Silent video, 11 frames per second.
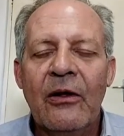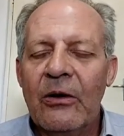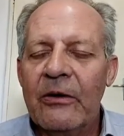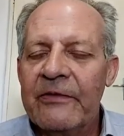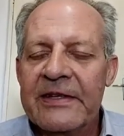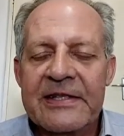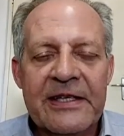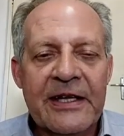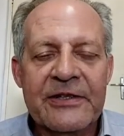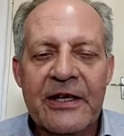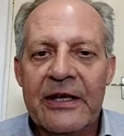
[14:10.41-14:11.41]
Obviously,
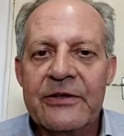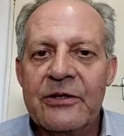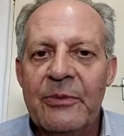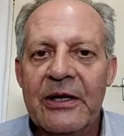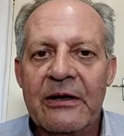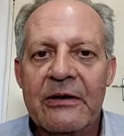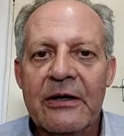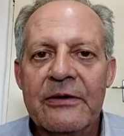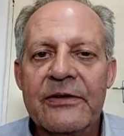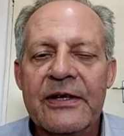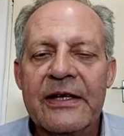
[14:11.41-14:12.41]
it's going to be a
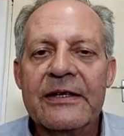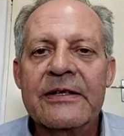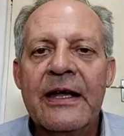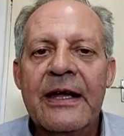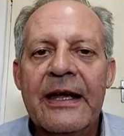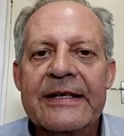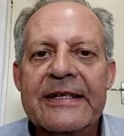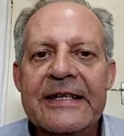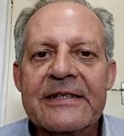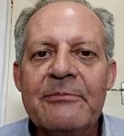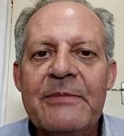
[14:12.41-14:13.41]
growth thing. It
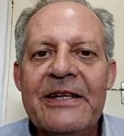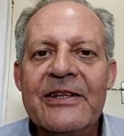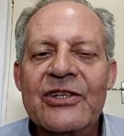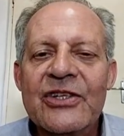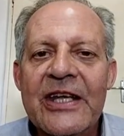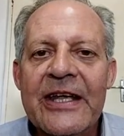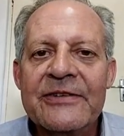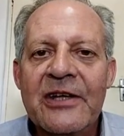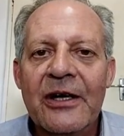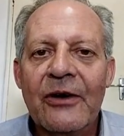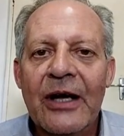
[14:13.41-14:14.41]
doesn't mean the shares
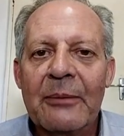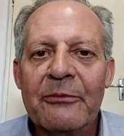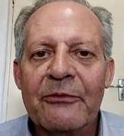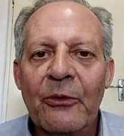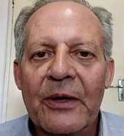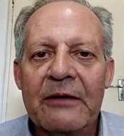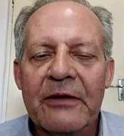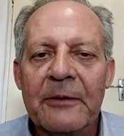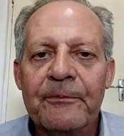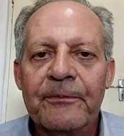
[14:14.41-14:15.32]
go up forever.